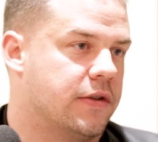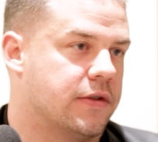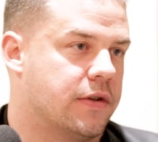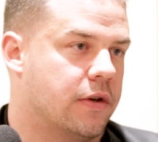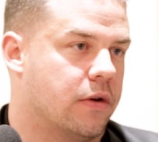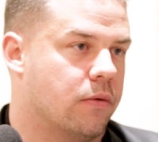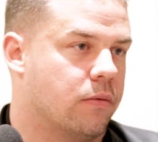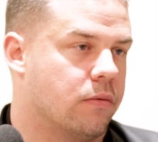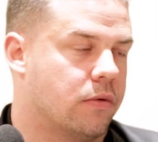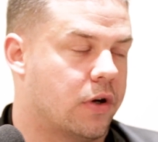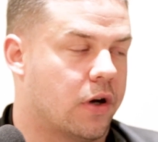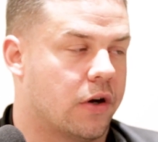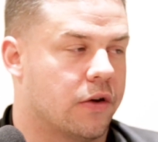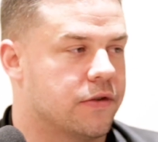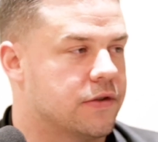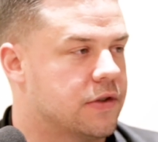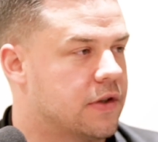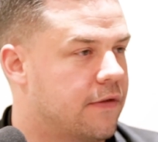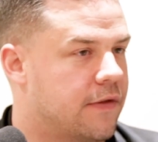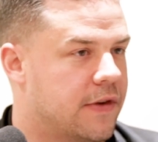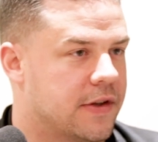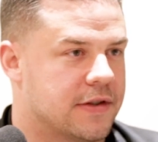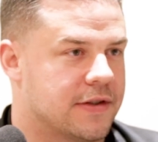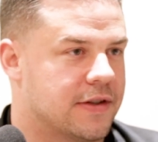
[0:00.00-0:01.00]
So
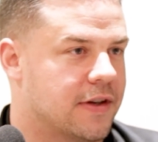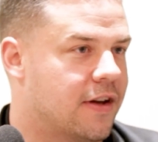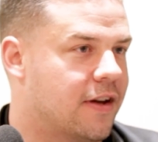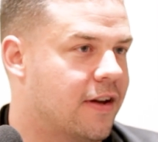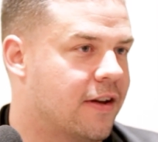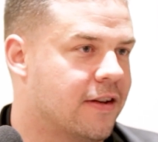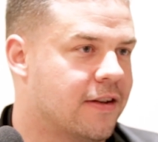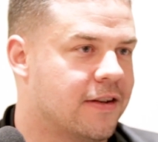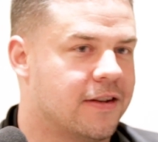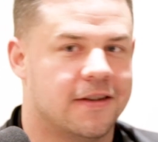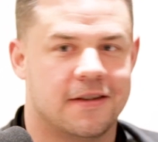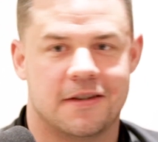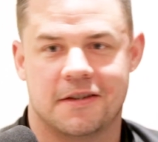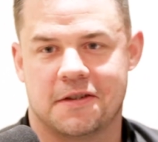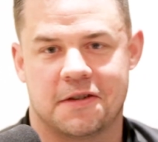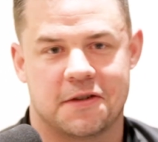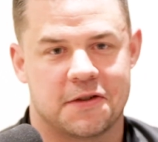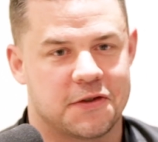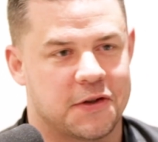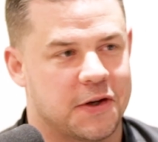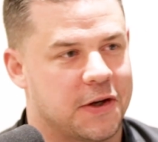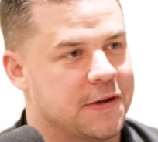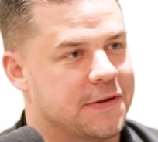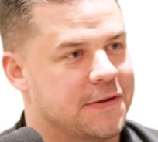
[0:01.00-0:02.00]
regardless if it's,
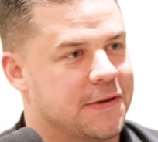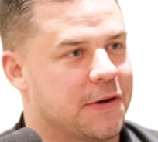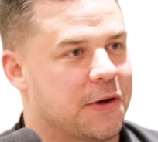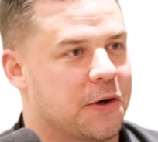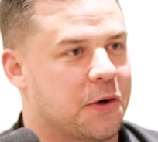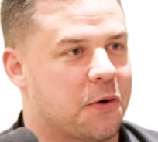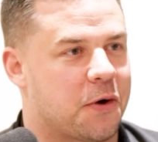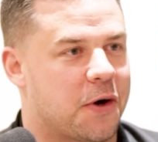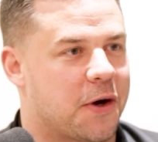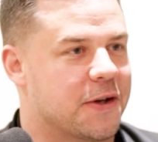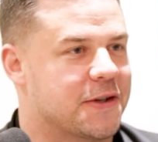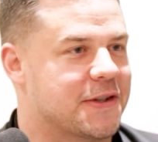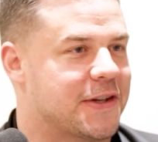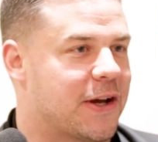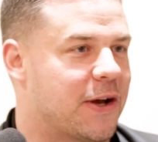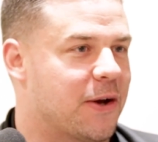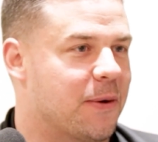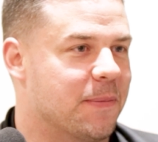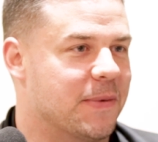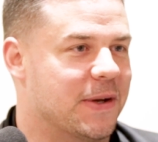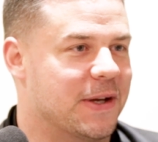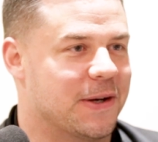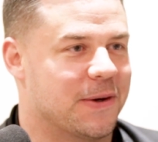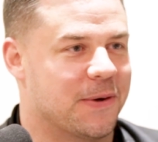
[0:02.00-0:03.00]
say it's a lacrosse
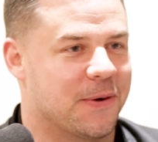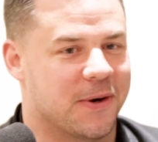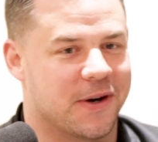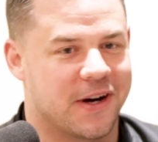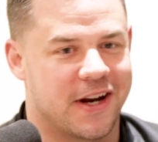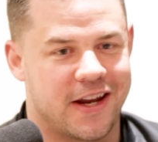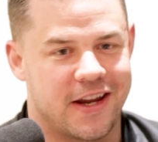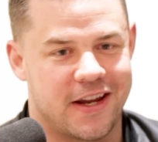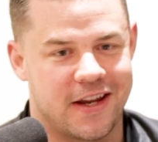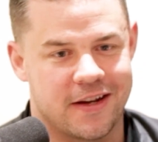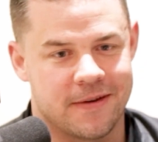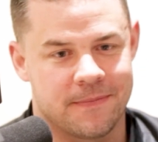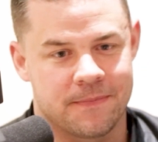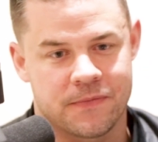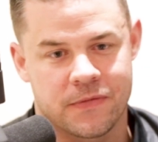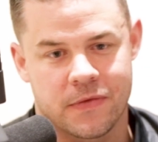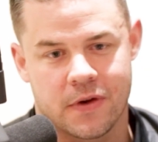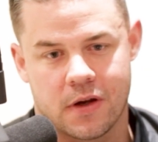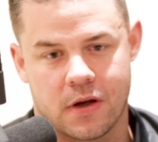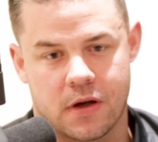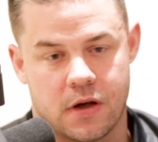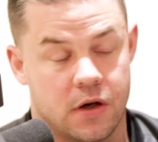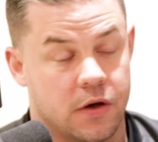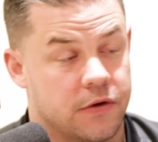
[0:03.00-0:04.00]
helmet or
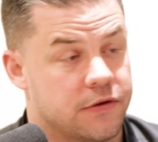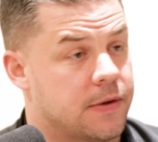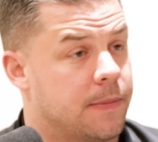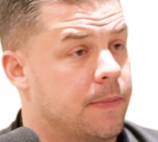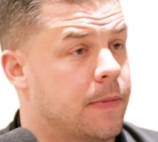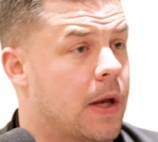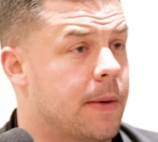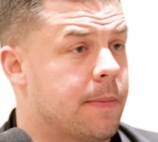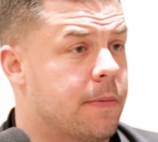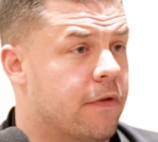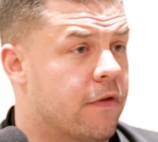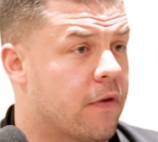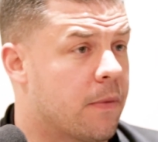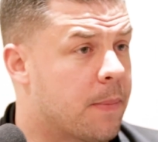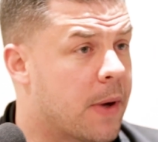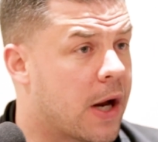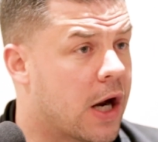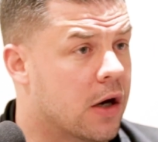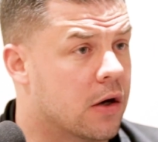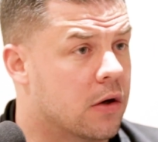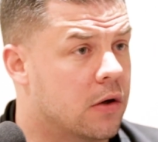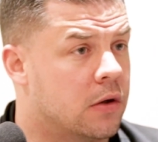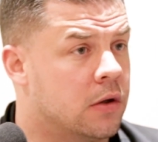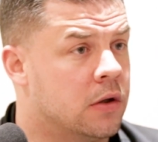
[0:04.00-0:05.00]
some type of
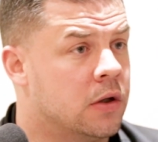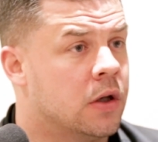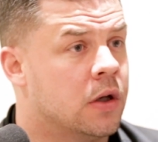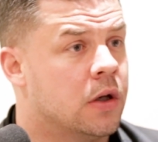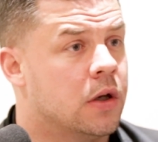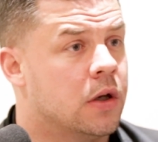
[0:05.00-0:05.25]
apparel,